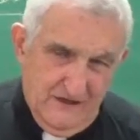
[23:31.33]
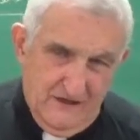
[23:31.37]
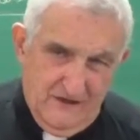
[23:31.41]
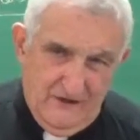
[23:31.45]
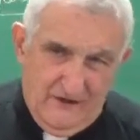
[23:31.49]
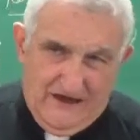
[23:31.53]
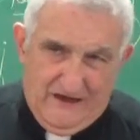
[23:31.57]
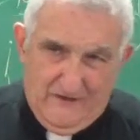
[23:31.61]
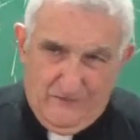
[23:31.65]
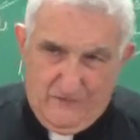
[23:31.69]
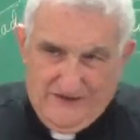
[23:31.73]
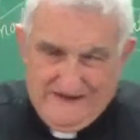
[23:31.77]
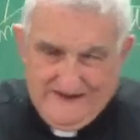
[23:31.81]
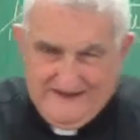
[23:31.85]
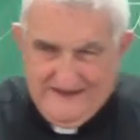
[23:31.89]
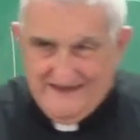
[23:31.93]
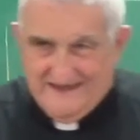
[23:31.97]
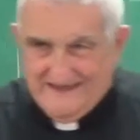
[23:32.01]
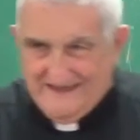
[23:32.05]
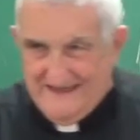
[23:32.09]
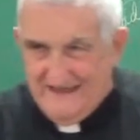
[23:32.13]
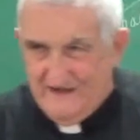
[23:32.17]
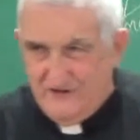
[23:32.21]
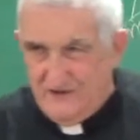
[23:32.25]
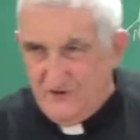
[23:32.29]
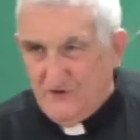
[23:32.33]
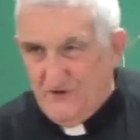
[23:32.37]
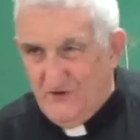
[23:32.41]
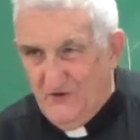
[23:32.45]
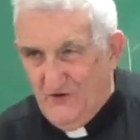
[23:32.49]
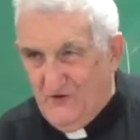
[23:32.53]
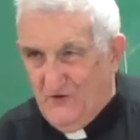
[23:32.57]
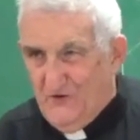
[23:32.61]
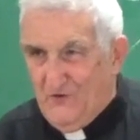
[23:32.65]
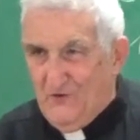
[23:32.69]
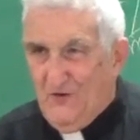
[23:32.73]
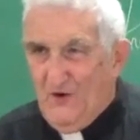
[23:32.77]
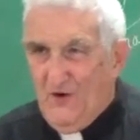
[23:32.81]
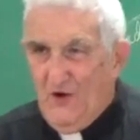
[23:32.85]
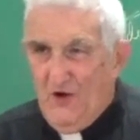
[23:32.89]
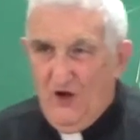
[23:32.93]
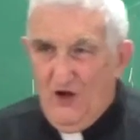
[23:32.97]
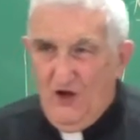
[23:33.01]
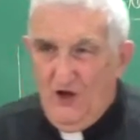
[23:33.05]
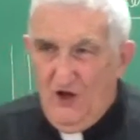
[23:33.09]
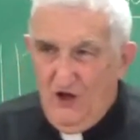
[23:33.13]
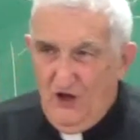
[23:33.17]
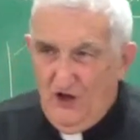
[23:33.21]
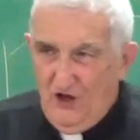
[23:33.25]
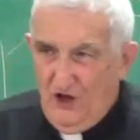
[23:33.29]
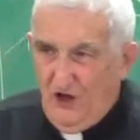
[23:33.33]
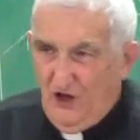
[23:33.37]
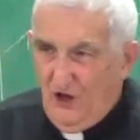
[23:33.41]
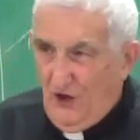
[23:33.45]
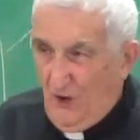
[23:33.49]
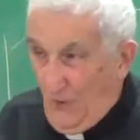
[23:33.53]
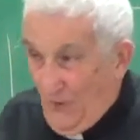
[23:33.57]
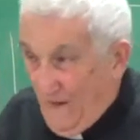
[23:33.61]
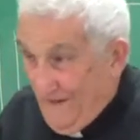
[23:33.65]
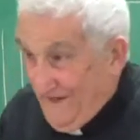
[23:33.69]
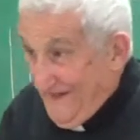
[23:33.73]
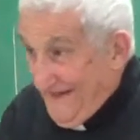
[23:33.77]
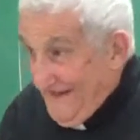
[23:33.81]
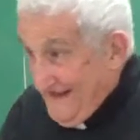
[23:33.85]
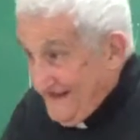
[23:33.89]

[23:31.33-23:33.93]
What is that? To know what